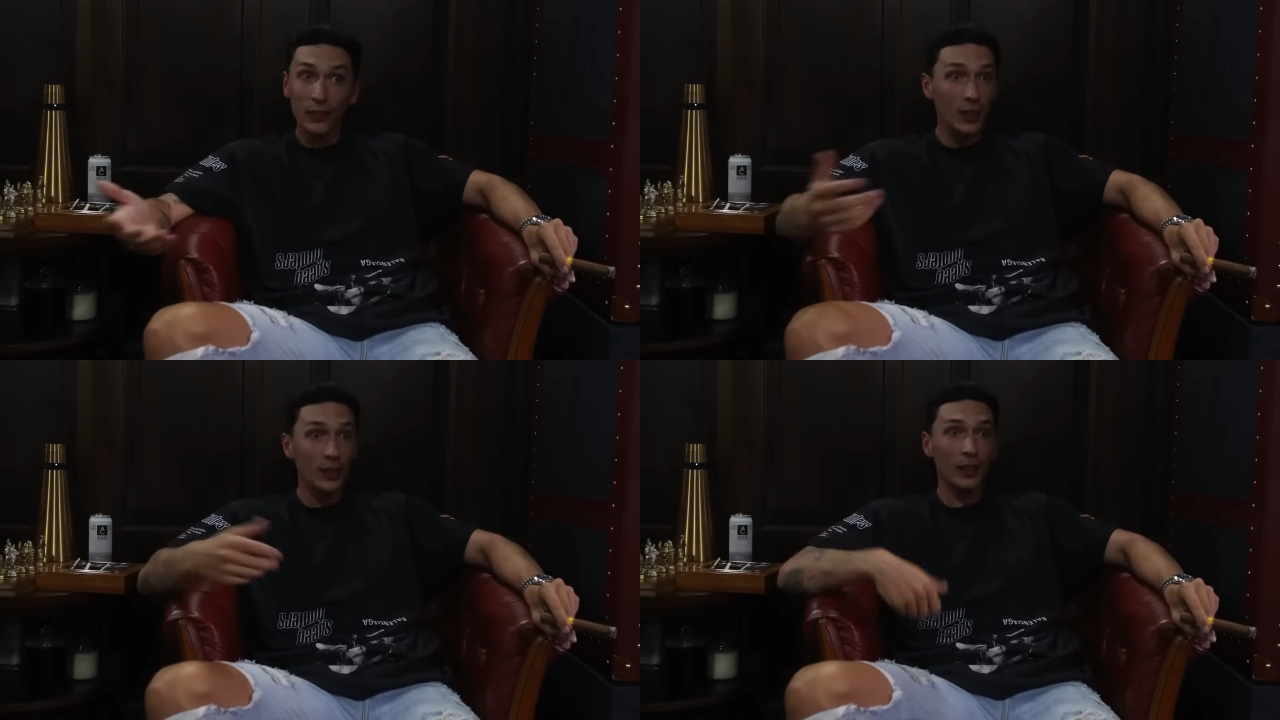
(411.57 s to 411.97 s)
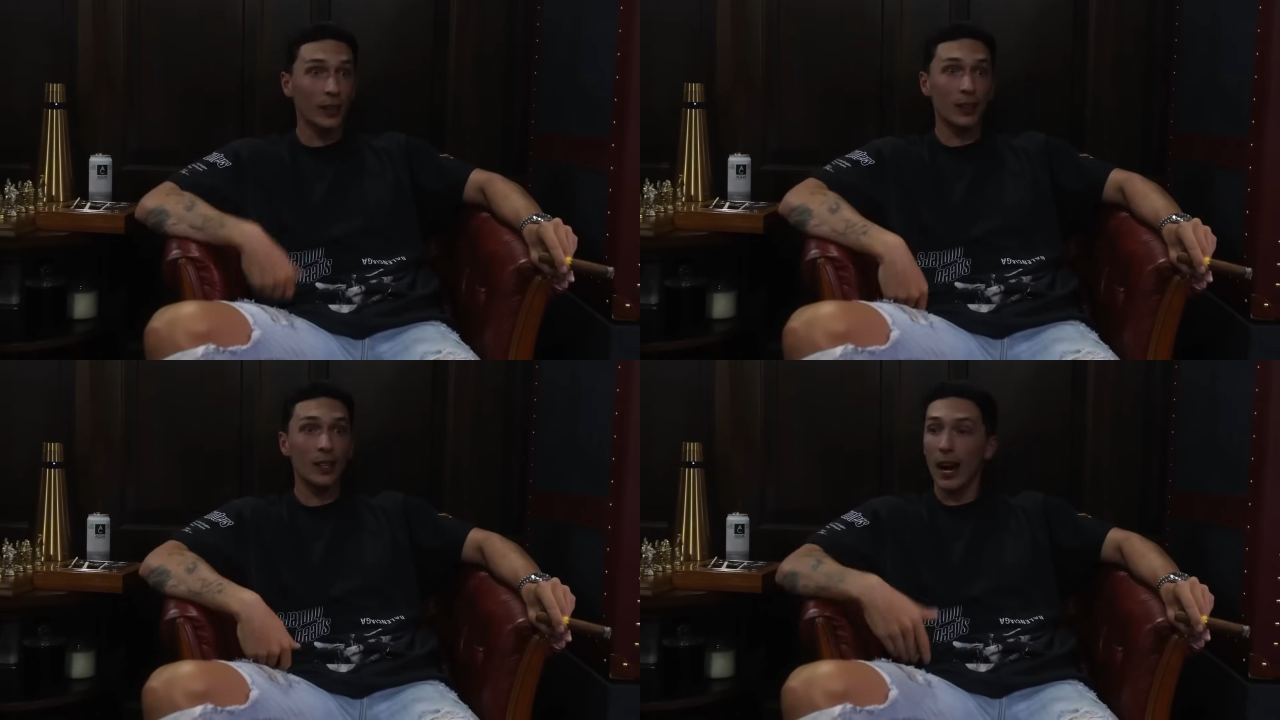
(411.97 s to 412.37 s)
I have to eat like
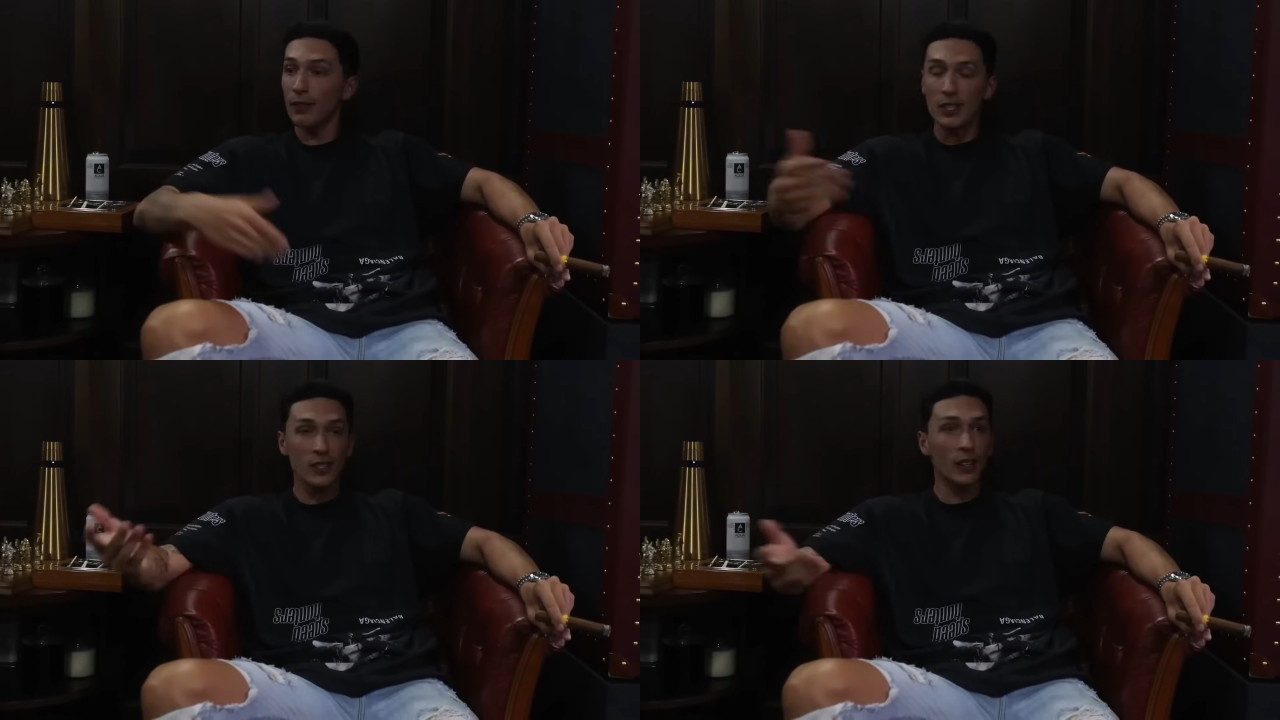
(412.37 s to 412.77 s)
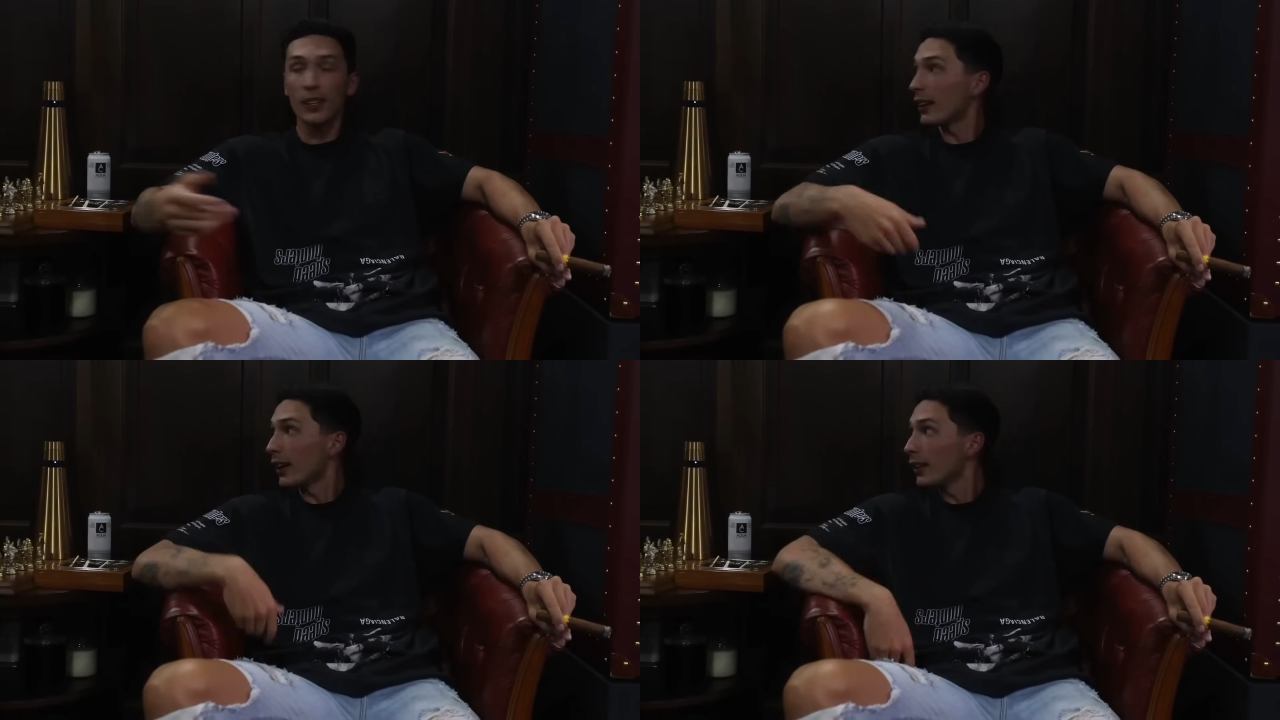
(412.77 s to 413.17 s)
a king. I have to
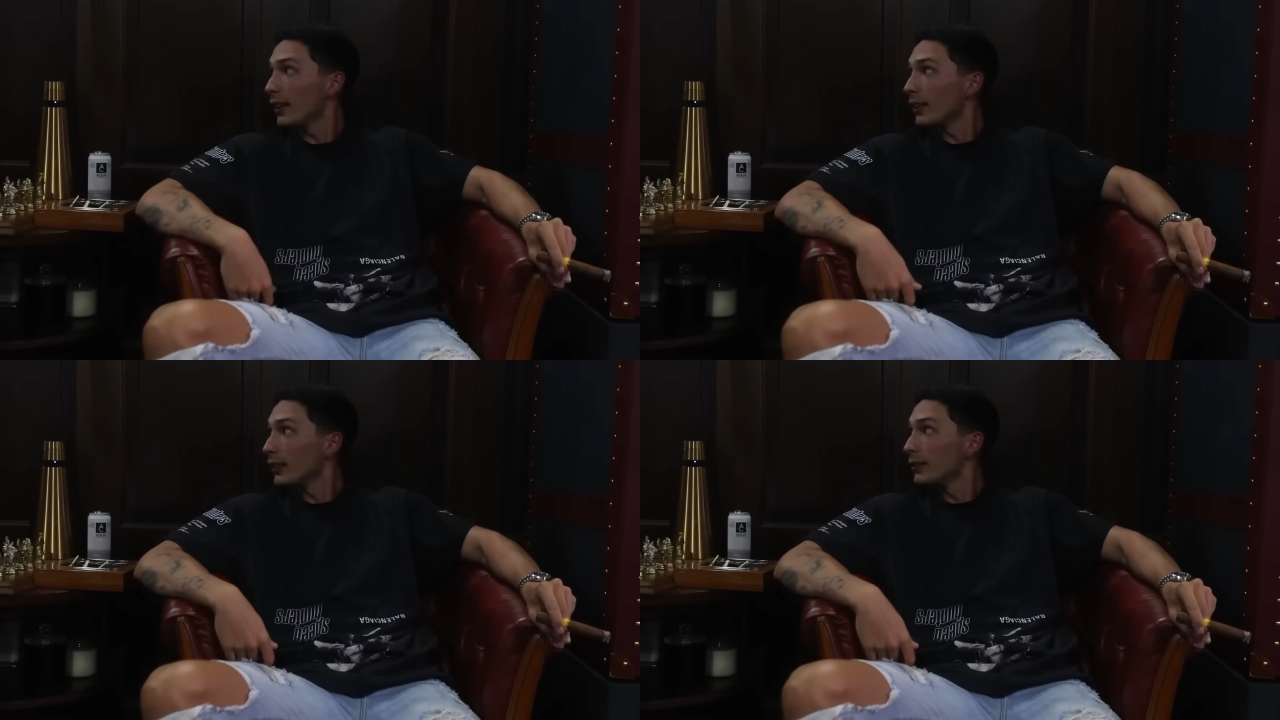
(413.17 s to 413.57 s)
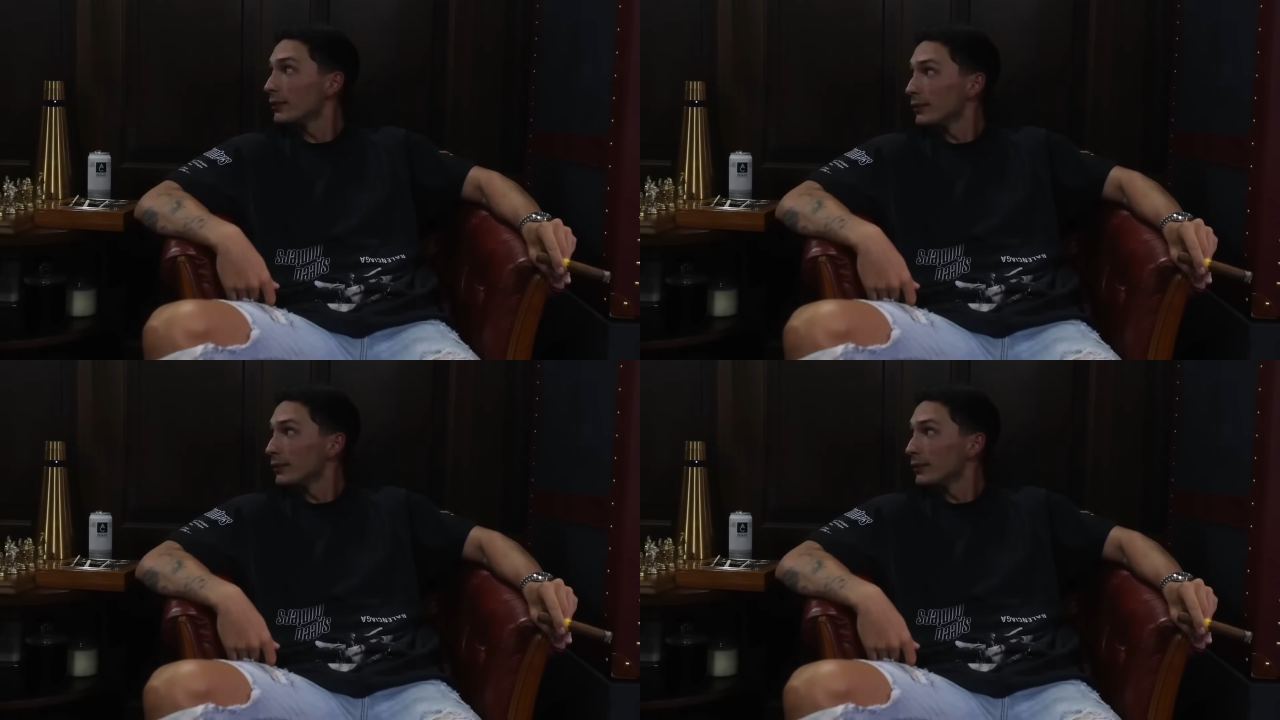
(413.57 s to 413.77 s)
study like a king. That's why I like my